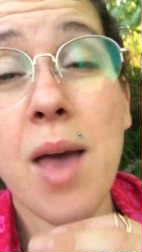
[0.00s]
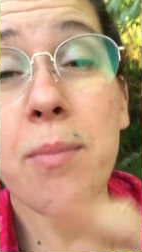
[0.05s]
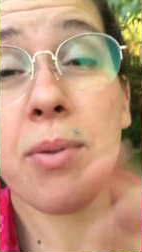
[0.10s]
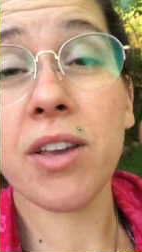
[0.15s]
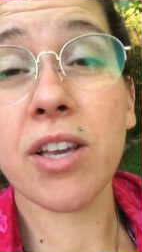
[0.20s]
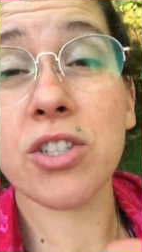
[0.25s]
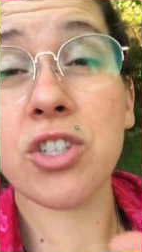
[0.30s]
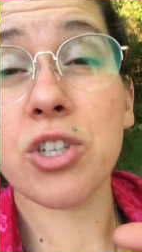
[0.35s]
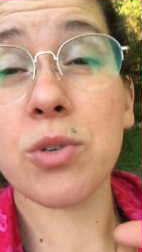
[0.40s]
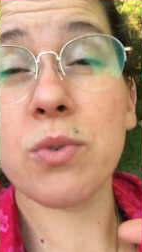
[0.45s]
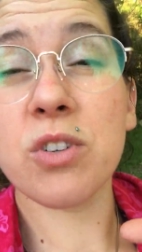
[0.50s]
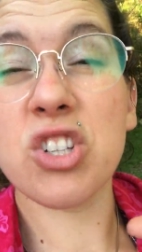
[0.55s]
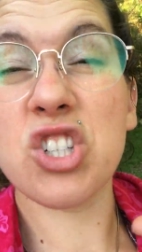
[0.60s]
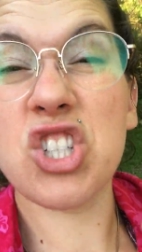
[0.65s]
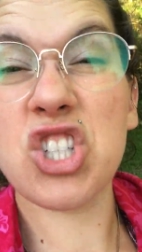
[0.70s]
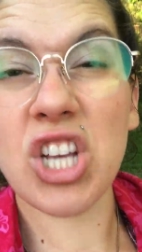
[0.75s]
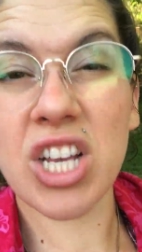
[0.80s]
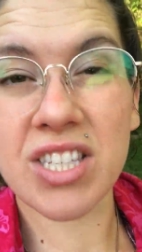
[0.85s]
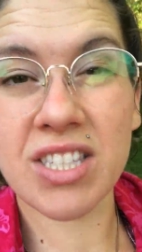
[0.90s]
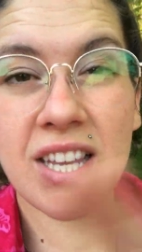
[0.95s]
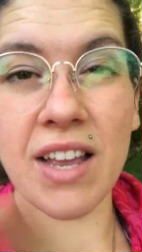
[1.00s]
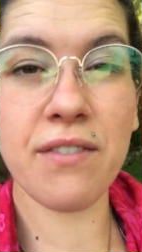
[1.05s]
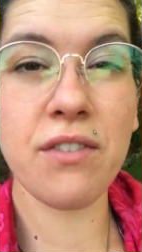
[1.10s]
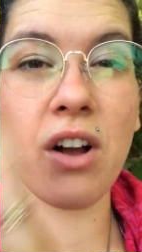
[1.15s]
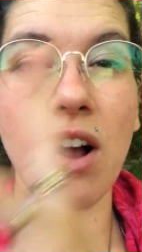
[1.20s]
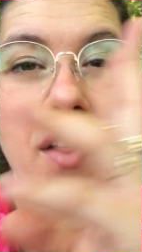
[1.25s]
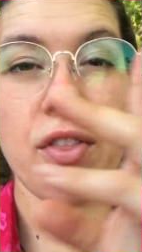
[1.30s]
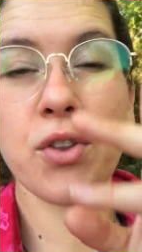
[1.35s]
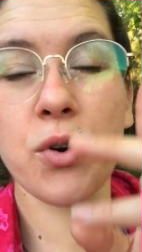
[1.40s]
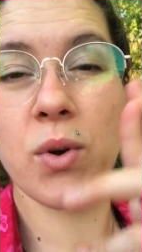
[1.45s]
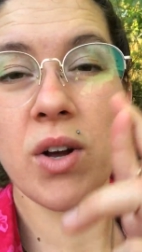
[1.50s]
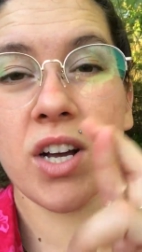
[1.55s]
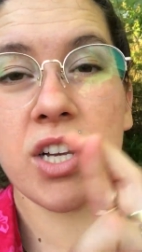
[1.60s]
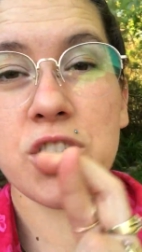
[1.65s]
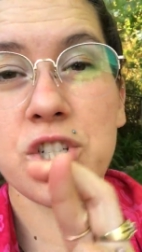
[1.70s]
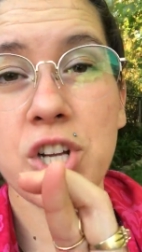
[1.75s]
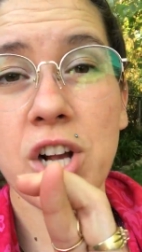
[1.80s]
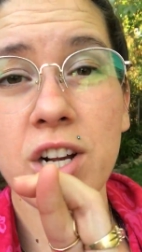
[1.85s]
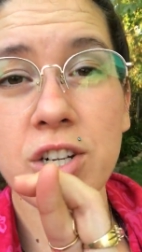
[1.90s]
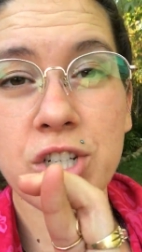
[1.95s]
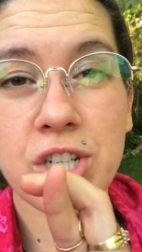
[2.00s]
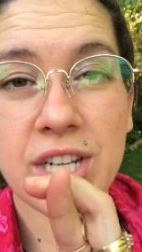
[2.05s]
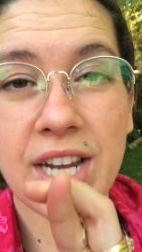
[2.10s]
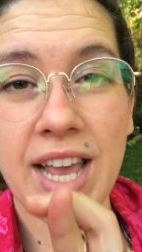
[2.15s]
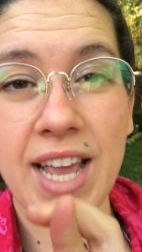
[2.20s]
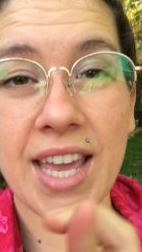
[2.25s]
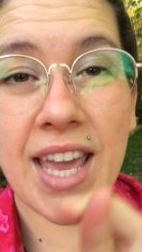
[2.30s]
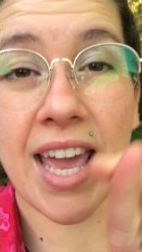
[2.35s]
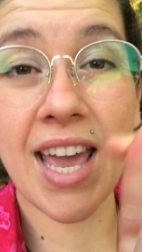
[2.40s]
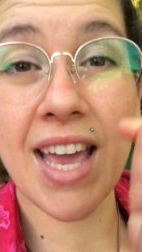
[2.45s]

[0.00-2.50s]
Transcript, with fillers: Because she will just have gone through a conjunction, aka